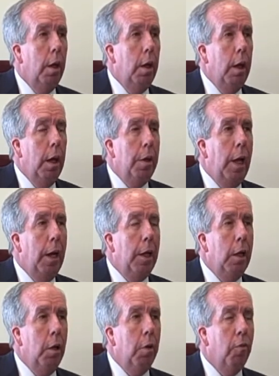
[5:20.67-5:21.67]
And that
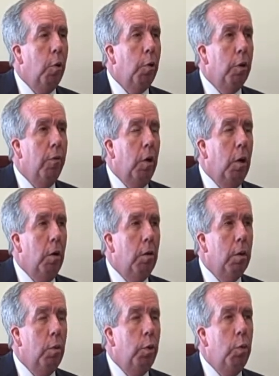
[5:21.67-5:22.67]
is, first of all,
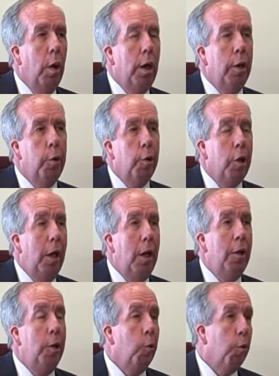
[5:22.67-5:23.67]
we want to
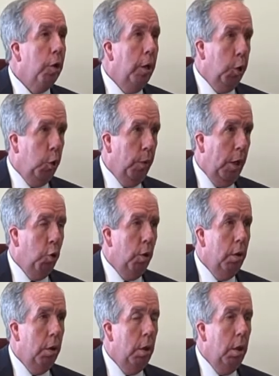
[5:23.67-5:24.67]
understand your situation.
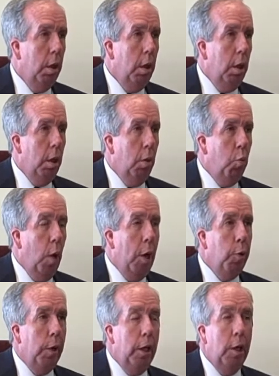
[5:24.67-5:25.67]
Rather
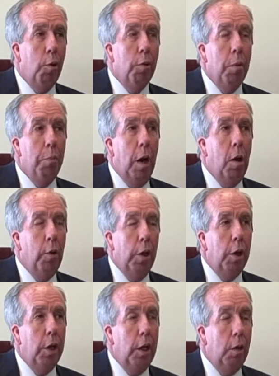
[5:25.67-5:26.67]
than here's a
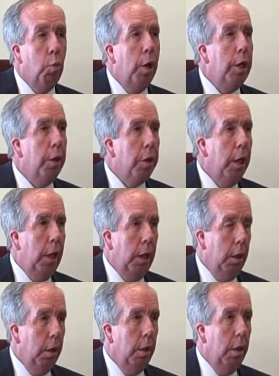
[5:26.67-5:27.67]
policy and what do you think?
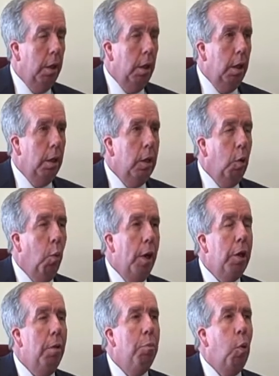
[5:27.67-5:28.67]

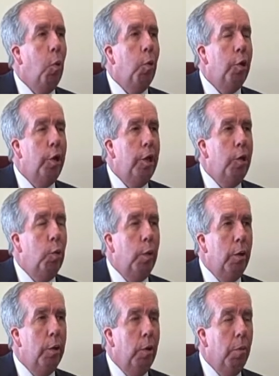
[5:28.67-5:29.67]
What's important to you
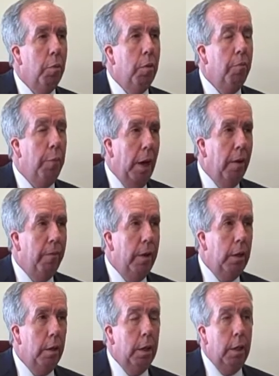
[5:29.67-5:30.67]
in terms of
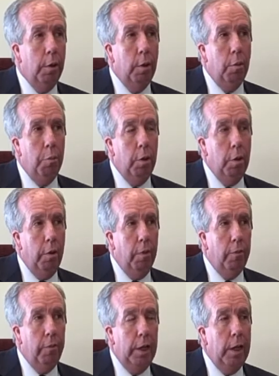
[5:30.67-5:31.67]
benefit, in terms
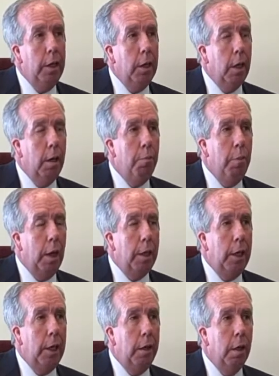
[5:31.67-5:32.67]
of income, a
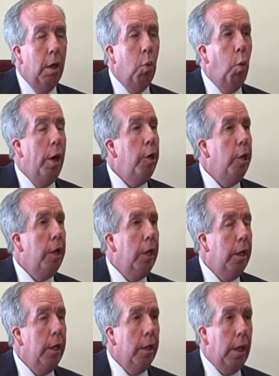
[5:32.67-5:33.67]
need, when do you
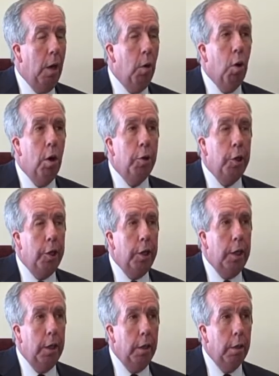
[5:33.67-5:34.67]
need it, how long do you need it,